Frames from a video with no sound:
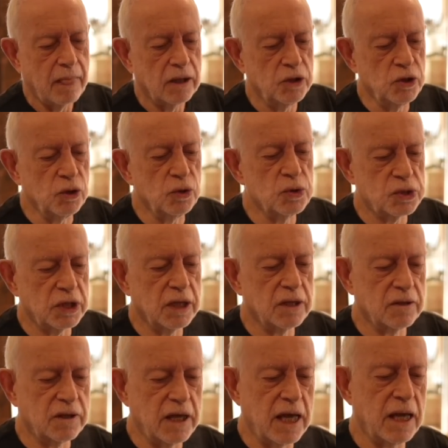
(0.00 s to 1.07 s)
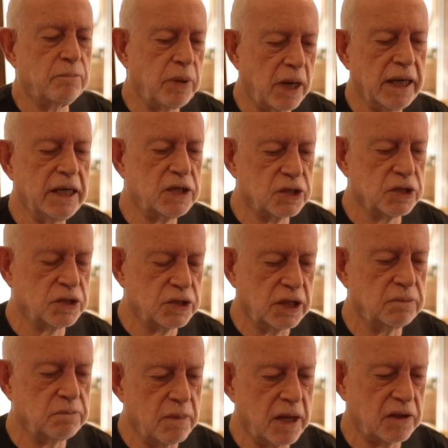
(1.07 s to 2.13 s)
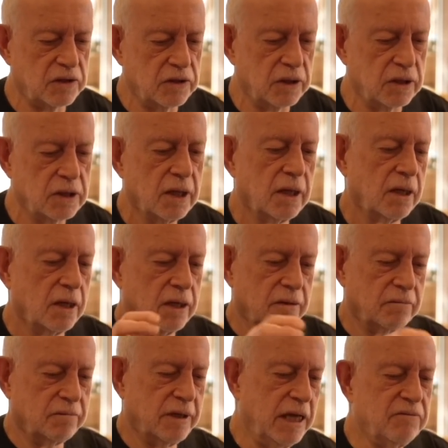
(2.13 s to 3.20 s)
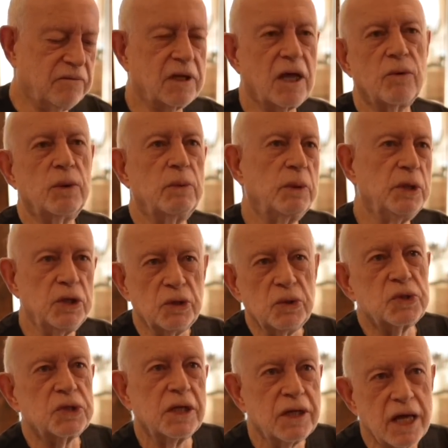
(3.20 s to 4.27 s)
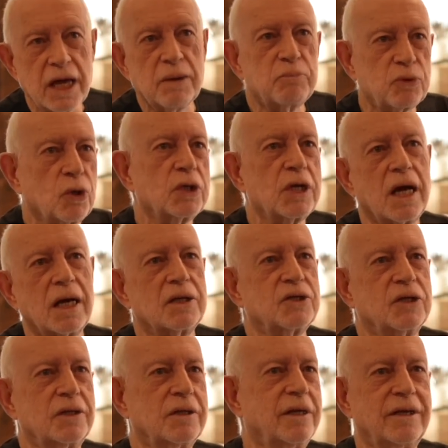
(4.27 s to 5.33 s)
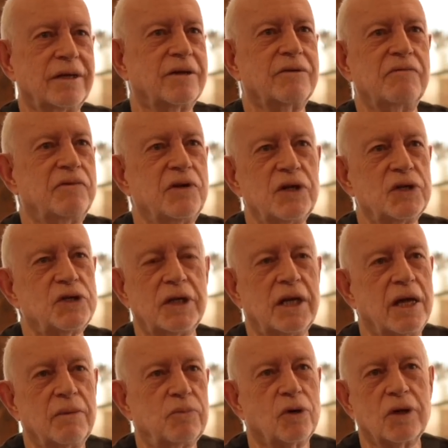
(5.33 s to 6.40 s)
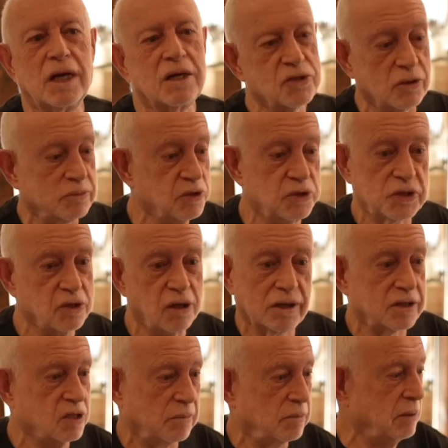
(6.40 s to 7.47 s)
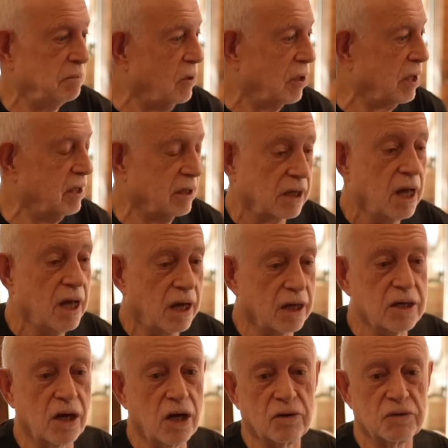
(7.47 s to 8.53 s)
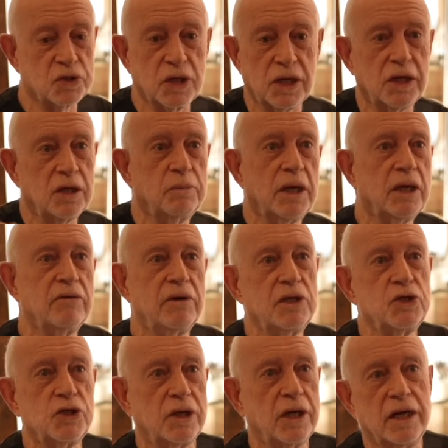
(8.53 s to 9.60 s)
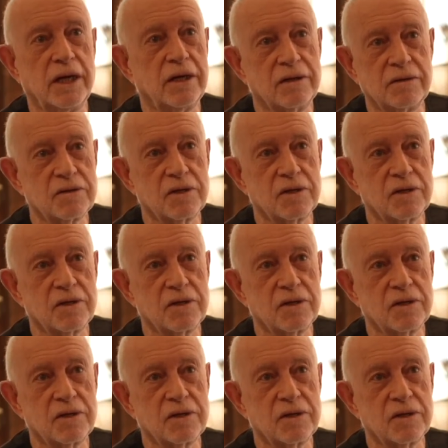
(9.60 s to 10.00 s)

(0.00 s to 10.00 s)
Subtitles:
using their patented method, even though we were using their product and converting their products. I'm just like somebody buying a car and sticking a bigger engine in it,